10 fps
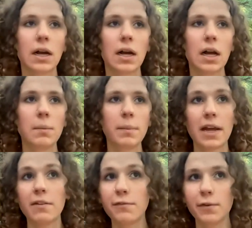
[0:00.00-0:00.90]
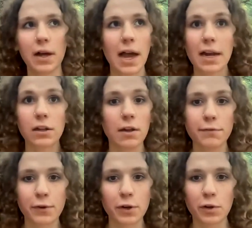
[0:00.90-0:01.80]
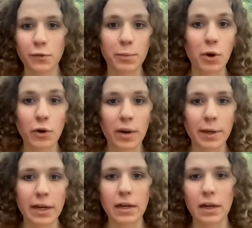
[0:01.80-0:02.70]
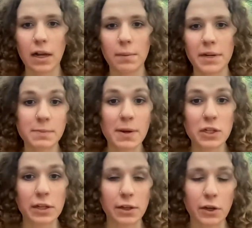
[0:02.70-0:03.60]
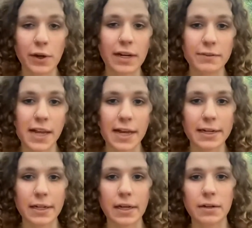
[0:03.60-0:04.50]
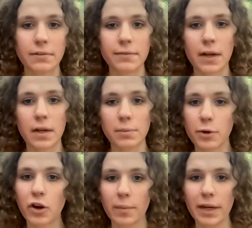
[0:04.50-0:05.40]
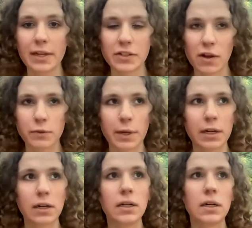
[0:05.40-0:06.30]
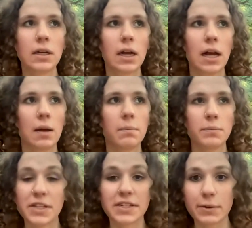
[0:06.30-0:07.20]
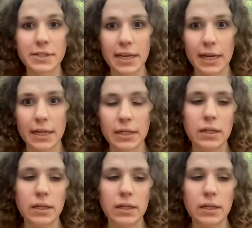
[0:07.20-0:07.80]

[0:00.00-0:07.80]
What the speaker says: and I've had a love for programming, and especially the creative side of programming in software since I was a kid.